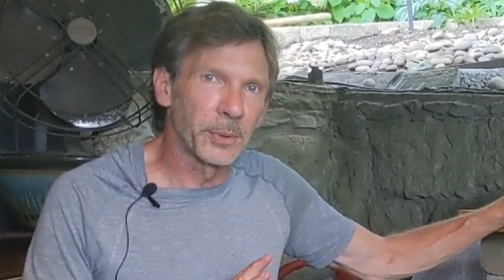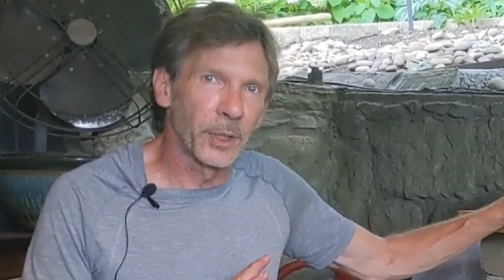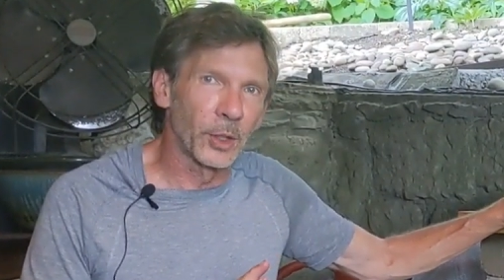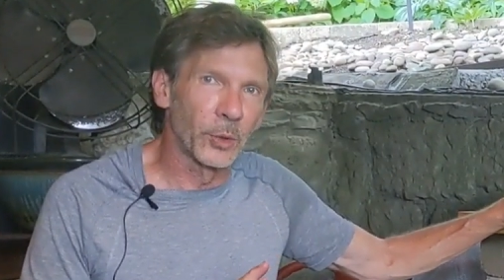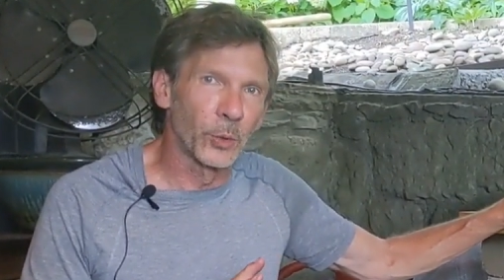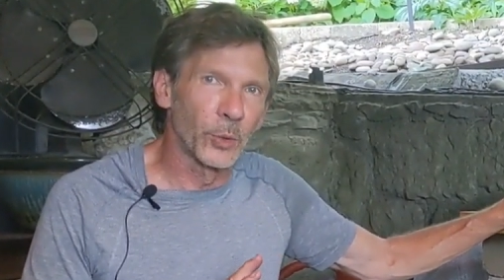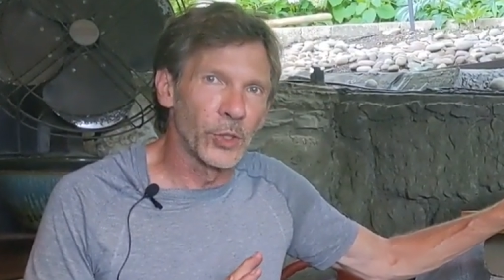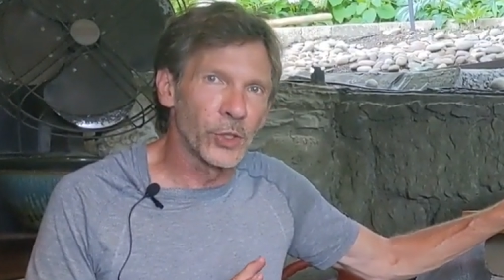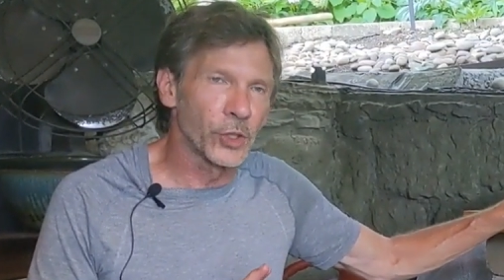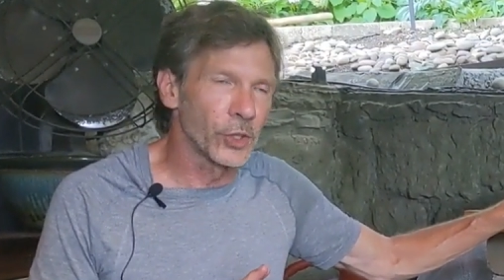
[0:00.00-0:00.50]

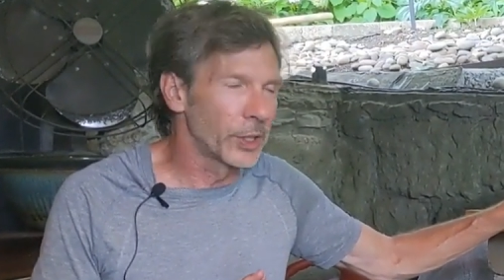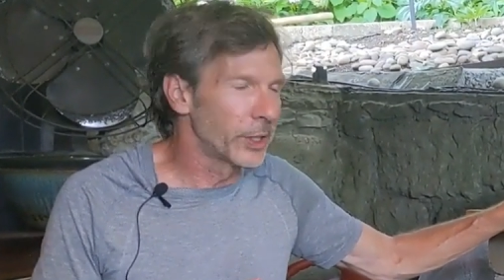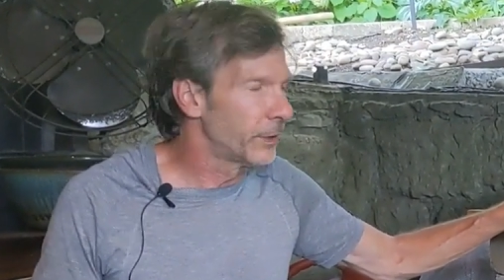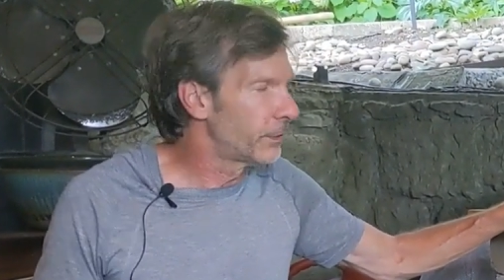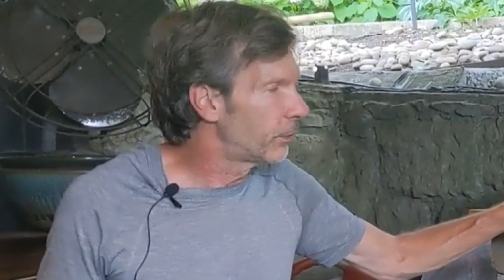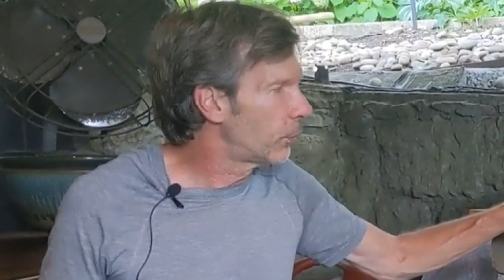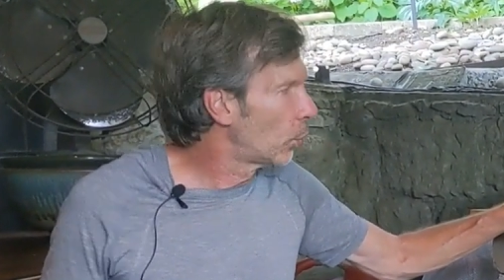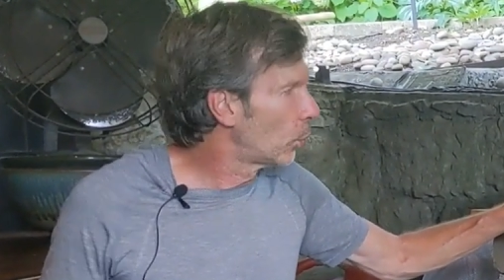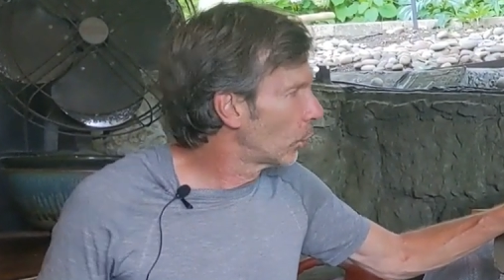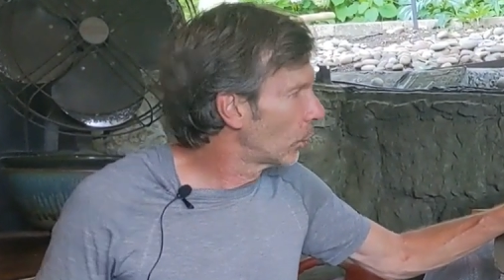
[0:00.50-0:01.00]
originally
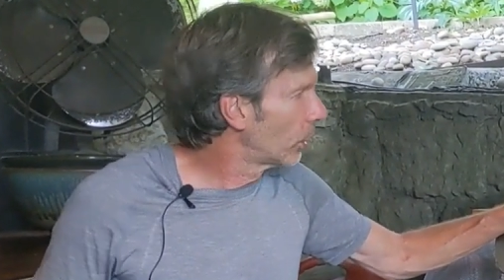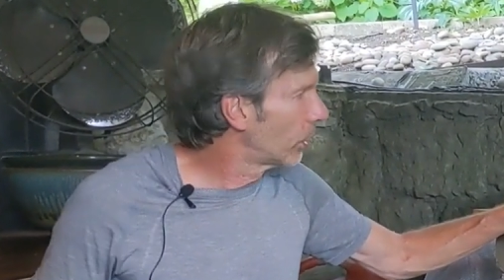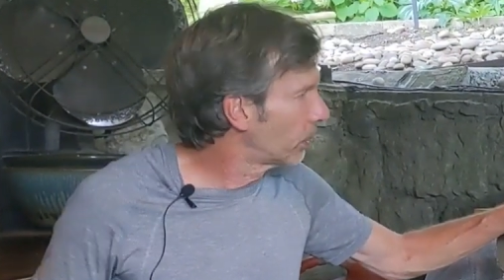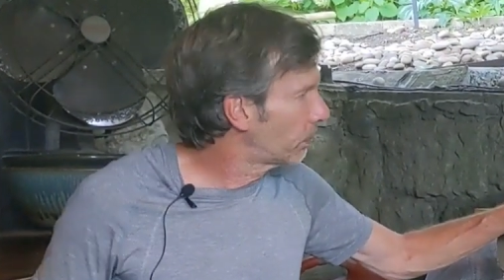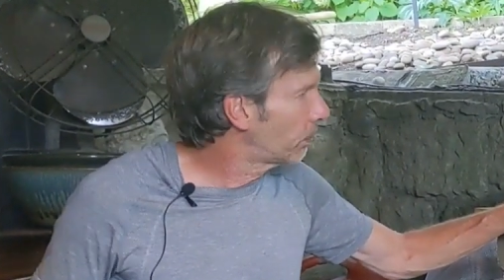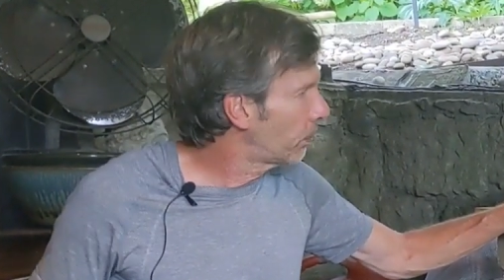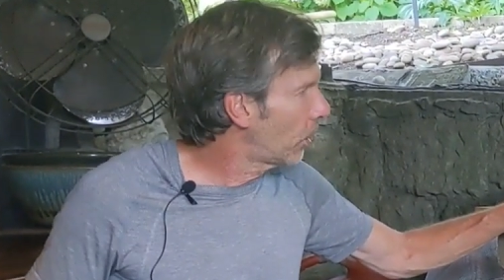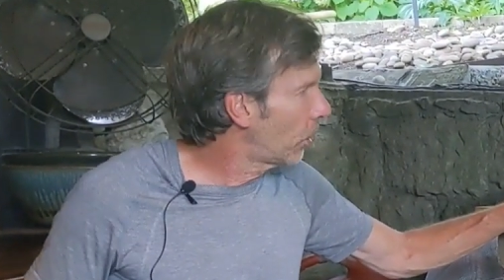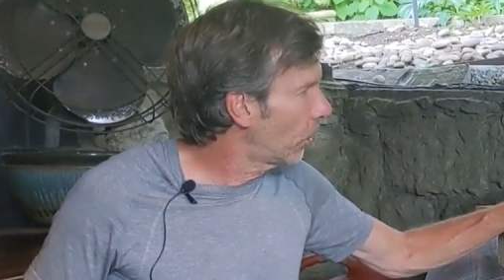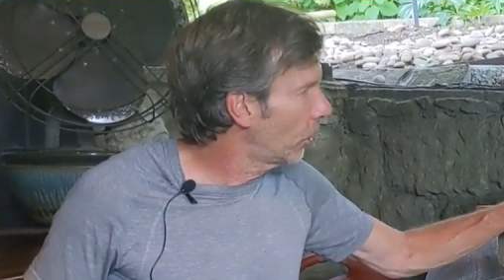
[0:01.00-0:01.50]
for a
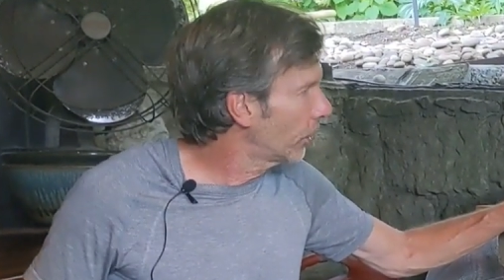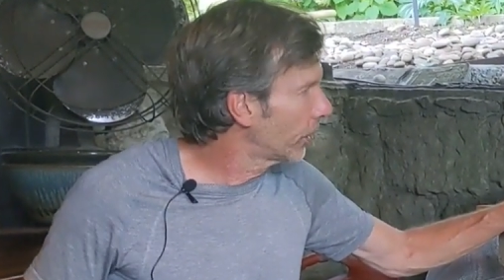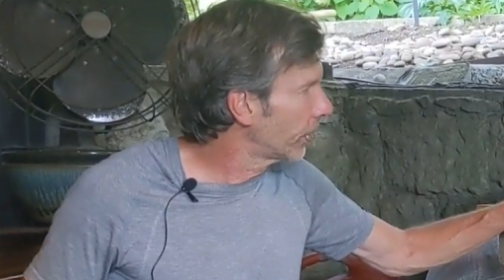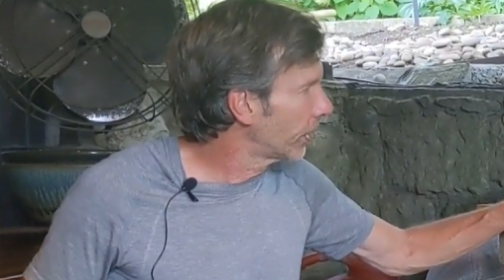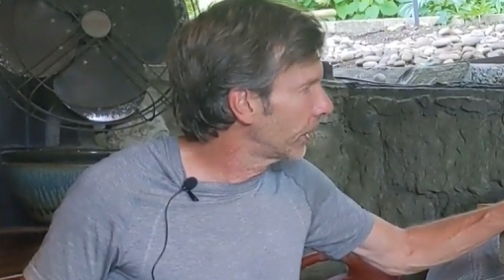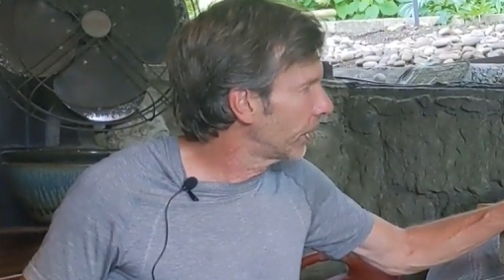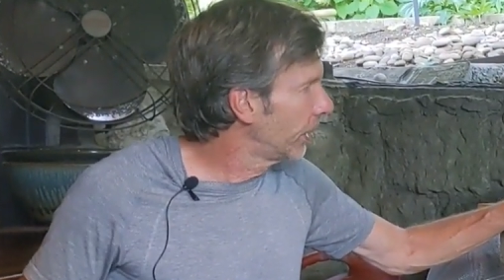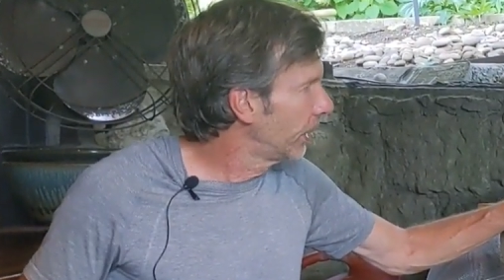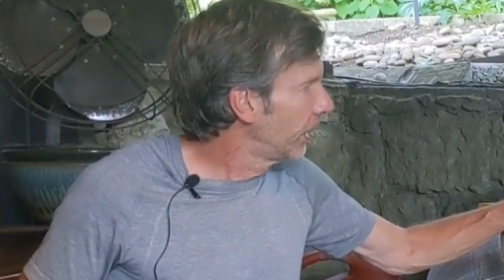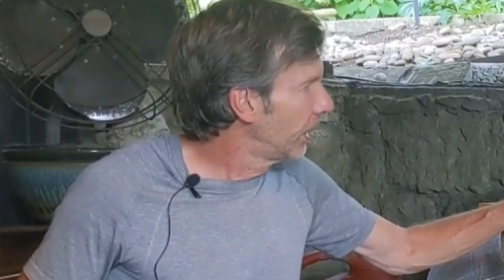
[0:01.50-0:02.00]
party